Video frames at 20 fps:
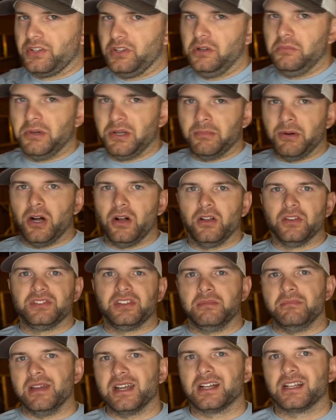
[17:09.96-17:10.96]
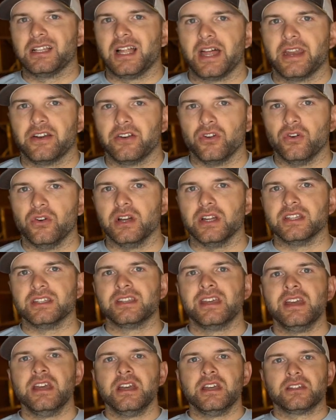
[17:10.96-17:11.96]
aluminum hulls, they make a lot of
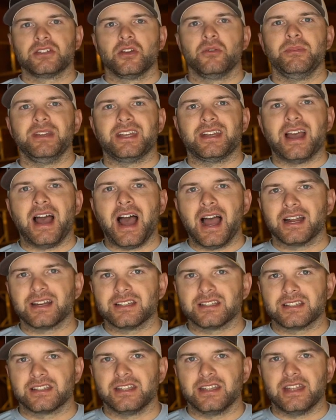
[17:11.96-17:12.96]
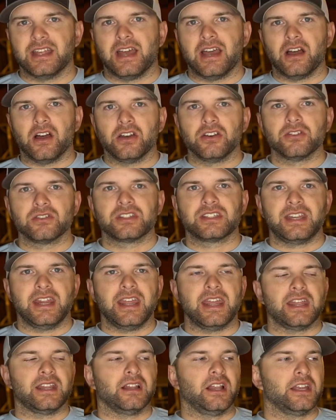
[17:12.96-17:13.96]
noise. So be cognizant of that.
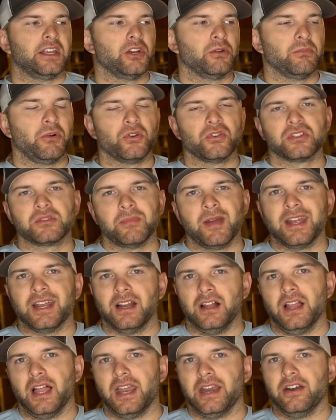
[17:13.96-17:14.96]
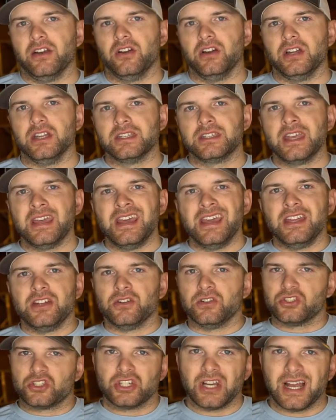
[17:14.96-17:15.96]
Understand, like, your boat is making a lot of noise.
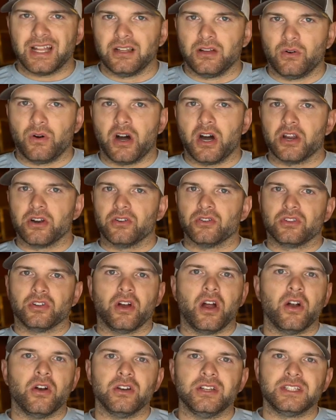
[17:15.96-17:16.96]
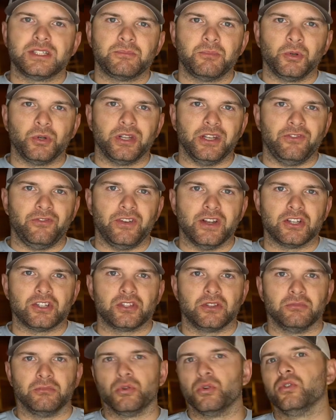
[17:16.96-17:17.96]
You're in shallow water, they're already spooky
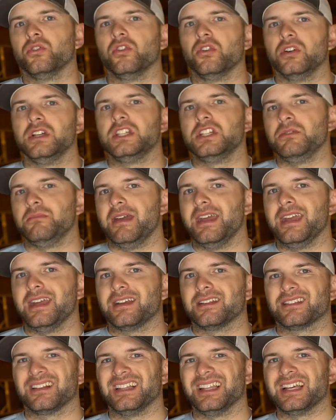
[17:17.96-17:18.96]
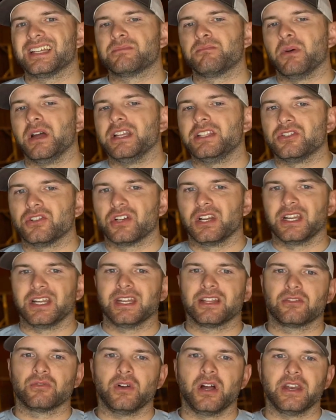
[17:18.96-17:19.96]
fish. The more noise you make, the less bites you're gonna
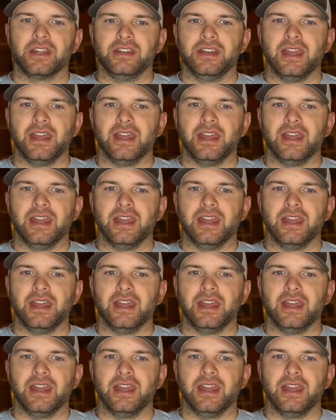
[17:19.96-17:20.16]
get throughout a